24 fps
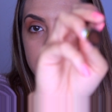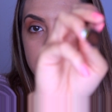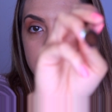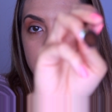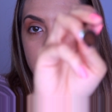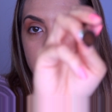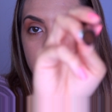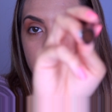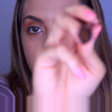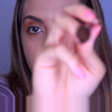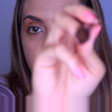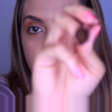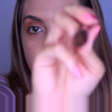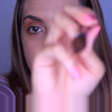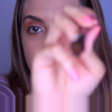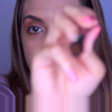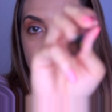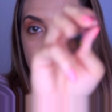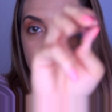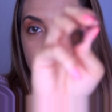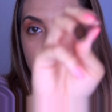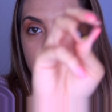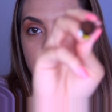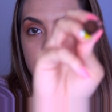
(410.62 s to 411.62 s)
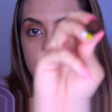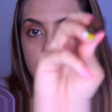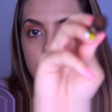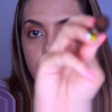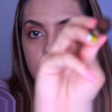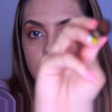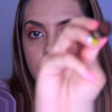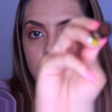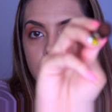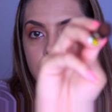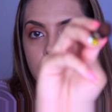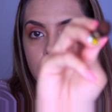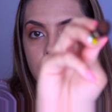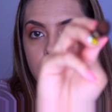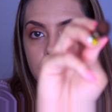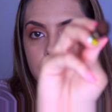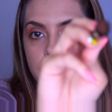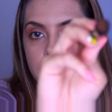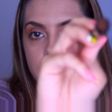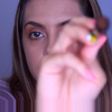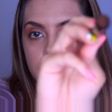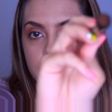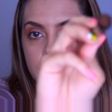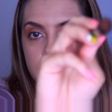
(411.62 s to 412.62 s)
Now the mattes do pick up a lot of
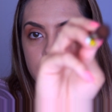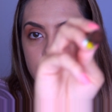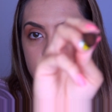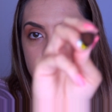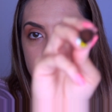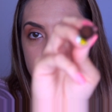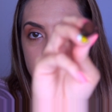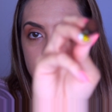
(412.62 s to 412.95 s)
pigment,